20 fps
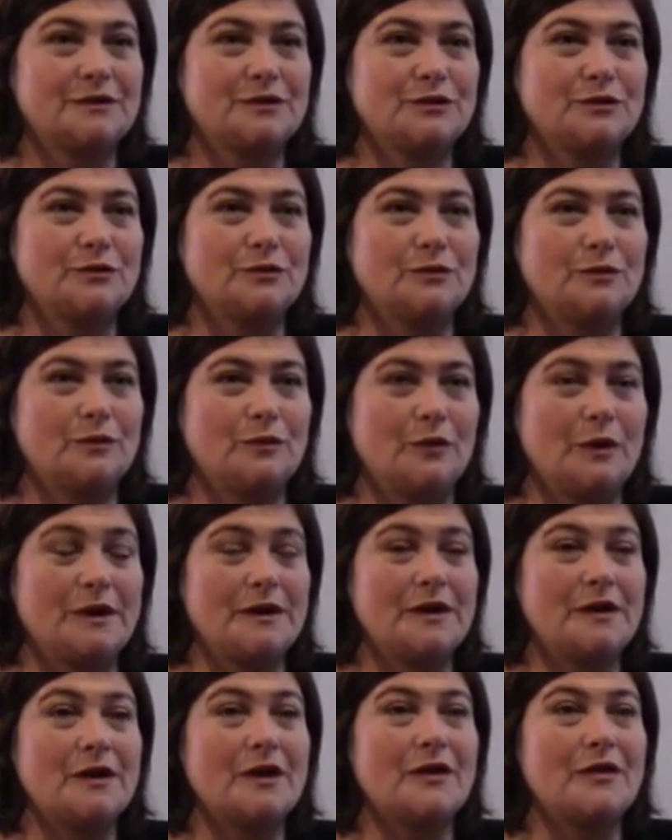to one
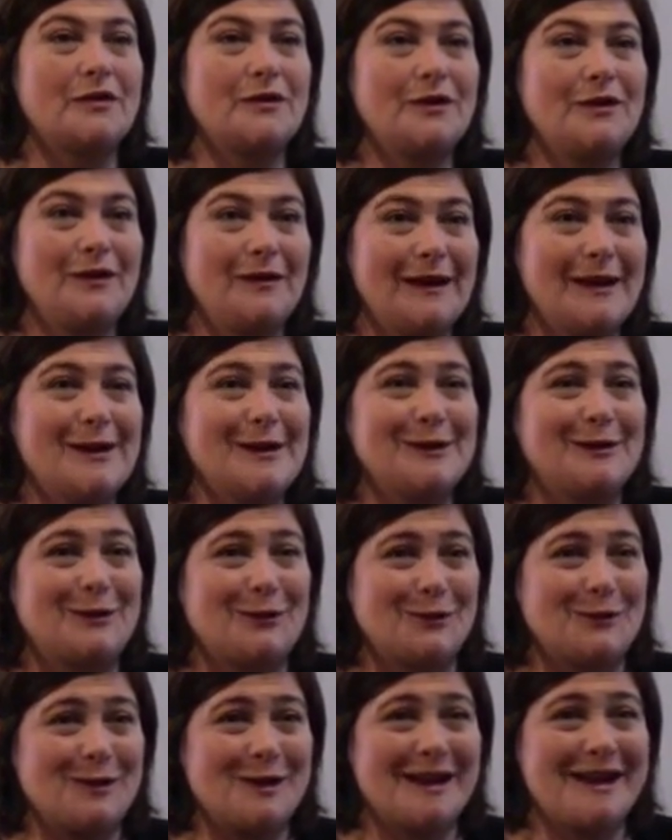another and
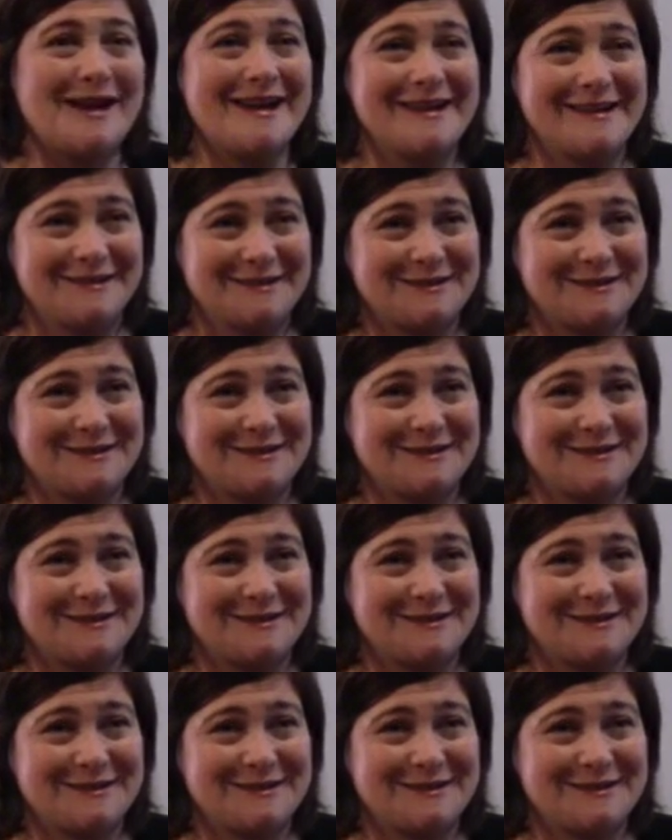creating